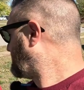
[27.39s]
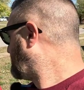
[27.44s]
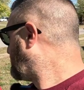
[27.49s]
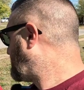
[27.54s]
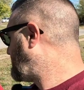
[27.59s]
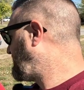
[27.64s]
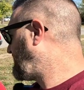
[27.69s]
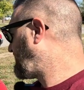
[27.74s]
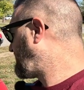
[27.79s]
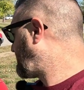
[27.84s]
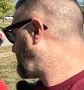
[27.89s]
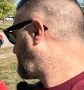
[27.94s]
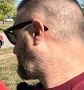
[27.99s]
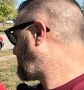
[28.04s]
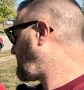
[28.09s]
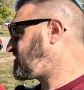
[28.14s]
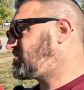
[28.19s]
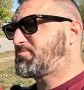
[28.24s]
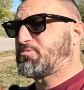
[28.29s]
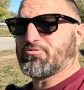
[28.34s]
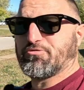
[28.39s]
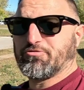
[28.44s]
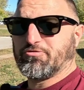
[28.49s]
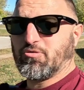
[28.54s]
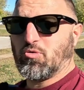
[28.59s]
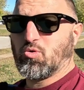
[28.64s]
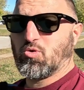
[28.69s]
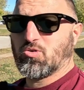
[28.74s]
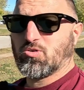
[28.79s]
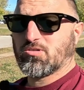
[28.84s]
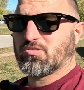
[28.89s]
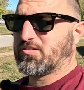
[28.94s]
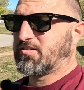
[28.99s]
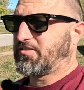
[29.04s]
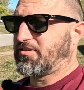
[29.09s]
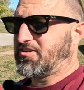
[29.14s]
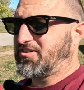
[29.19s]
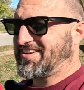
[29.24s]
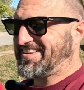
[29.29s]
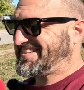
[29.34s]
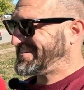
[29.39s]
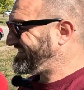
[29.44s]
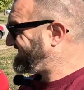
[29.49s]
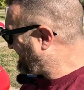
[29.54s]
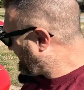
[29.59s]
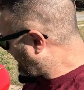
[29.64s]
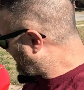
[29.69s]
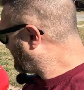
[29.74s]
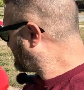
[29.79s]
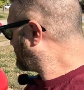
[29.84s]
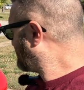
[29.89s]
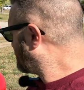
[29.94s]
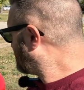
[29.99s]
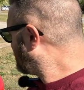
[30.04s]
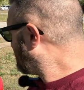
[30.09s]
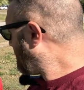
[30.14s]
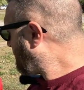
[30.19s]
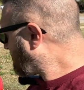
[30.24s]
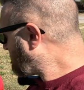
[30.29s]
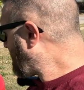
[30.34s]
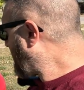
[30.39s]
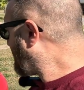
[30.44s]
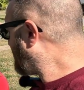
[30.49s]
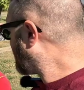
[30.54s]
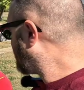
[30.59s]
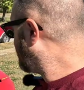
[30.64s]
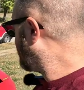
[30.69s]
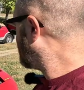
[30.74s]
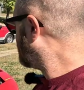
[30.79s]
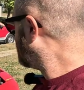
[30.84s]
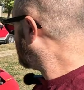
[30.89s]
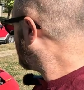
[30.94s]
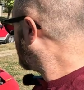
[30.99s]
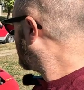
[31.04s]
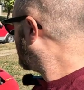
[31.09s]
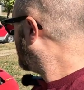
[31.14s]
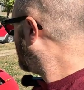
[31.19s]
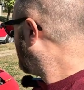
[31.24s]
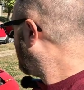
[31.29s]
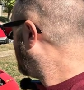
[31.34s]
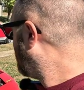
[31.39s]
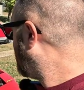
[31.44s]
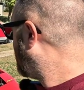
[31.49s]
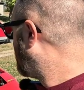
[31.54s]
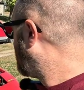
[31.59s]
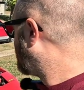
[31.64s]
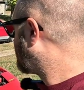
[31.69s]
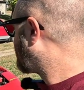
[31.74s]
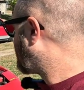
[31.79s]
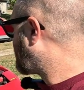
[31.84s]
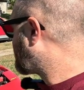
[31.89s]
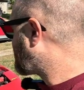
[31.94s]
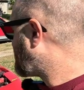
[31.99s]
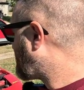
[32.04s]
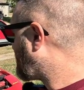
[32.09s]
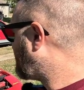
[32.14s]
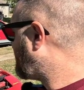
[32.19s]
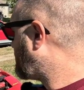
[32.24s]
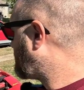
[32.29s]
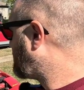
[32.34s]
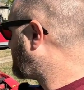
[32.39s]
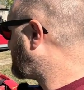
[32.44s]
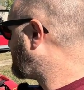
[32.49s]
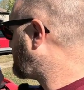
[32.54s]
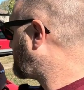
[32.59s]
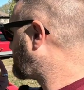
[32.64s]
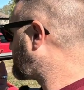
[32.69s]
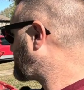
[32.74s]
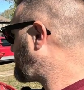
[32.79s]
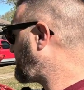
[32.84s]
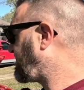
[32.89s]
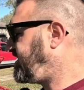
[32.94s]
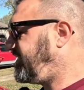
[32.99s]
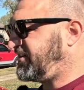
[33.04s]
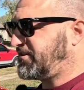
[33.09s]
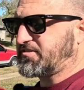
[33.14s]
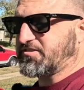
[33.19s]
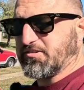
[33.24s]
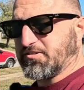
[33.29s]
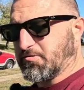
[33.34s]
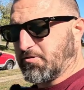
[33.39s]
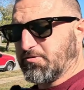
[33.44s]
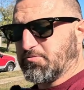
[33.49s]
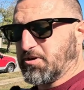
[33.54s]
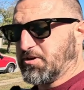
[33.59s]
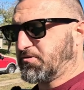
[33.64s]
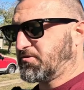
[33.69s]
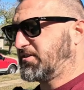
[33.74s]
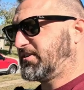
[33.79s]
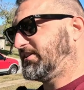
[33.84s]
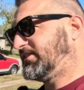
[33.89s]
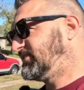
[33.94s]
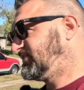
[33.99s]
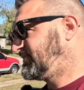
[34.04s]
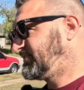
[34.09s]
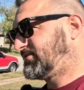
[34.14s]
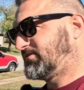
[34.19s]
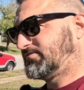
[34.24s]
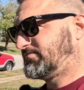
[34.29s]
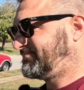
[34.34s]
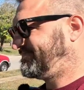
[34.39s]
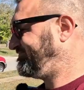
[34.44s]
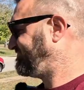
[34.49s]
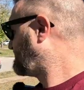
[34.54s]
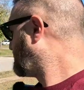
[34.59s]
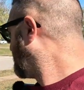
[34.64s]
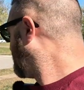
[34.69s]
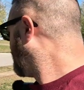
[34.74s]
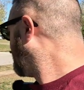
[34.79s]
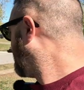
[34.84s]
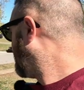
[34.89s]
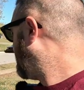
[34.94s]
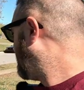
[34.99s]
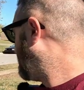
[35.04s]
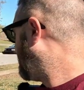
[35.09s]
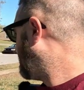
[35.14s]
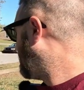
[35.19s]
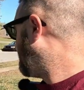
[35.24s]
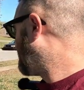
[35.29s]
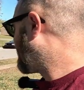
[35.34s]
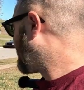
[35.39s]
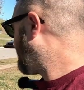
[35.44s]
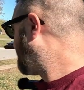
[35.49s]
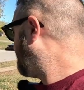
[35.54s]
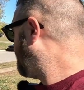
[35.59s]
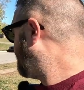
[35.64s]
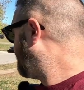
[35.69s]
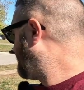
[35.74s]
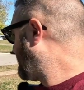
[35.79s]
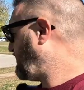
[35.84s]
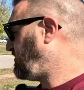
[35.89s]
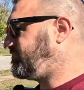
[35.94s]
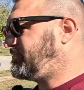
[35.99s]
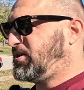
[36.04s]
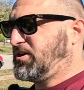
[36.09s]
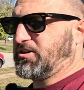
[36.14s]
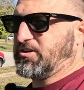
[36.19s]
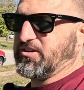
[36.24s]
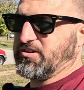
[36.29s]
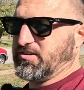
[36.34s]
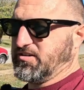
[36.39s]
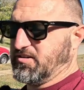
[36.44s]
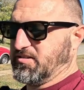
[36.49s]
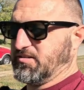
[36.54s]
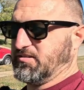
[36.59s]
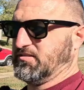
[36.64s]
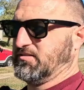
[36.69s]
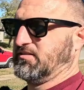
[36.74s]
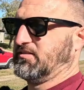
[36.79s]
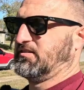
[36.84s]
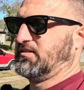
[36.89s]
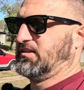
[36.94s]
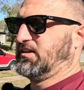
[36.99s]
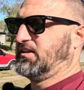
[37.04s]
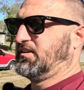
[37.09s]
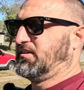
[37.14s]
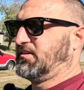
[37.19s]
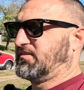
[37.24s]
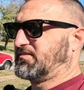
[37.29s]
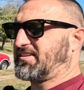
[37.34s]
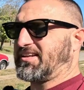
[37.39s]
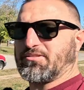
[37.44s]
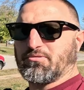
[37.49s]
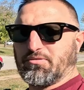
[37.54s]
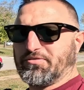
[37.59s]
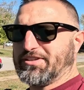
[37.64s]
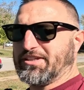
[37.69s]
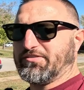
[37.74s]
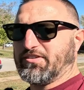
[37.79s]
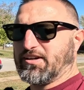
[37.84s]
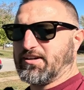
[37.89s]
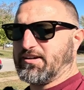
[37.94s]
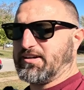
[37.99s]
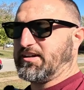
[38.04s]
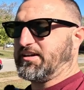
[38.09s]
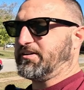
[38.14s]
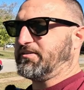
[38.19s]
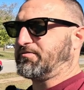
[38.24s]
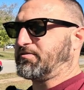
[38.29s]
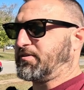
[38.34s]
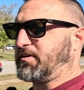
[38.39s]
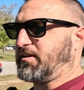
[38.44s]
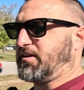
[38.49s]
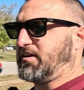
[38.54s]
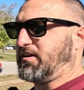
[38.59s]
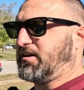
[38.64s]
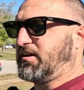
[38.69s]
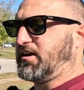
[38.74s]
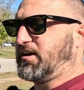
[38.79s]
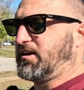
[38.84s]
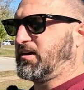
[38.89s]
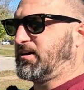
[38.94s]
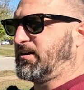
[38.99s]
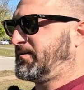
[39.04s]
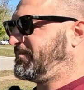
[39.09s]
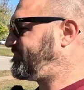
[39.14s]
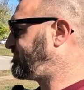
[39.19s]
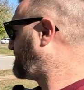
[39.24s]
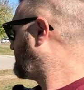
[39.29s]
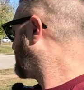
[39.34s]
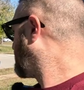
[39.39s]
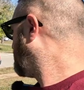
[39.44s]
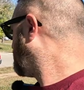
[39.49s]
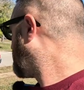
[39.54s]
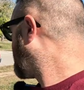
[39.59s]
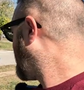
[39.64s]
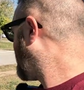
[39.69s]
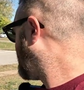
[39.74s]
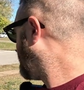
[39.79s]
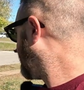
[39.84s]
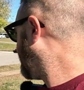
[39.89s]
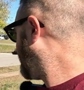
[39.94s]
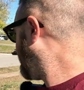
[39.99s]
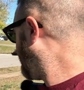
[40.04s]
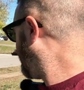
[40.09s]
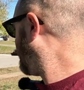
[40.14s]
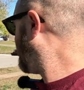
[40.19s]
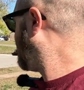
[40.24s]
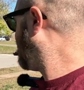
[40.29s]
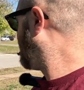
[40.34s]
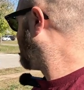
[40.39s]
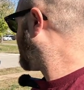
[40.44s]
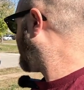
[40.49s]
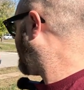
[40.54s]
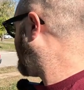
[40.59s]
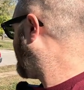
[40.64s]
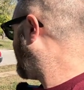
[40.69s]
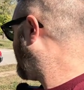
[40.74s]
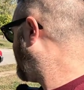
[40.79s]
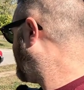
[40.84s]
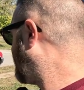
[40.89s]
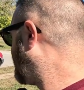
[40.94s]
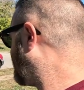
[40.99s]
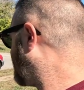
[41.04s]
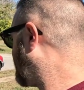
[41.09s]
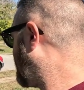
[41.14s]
car number 436, automatic. It's got a stock converter, stock gear, so 323. It's got a built motor. It's like a 355 with a Lloyd Elliott heads and